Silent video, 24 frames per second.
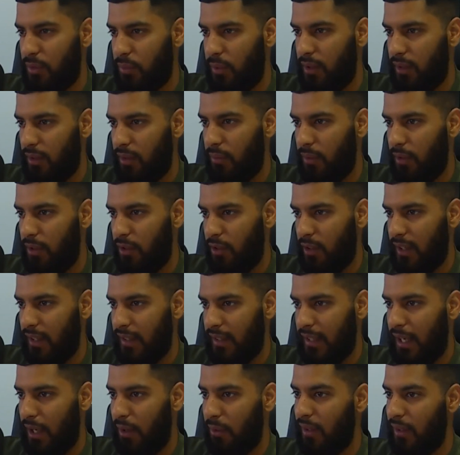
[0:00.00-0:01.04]
the one you took in
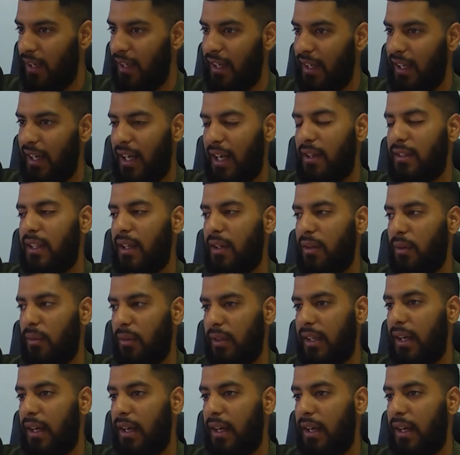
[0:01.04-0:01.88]
town. And I was like, that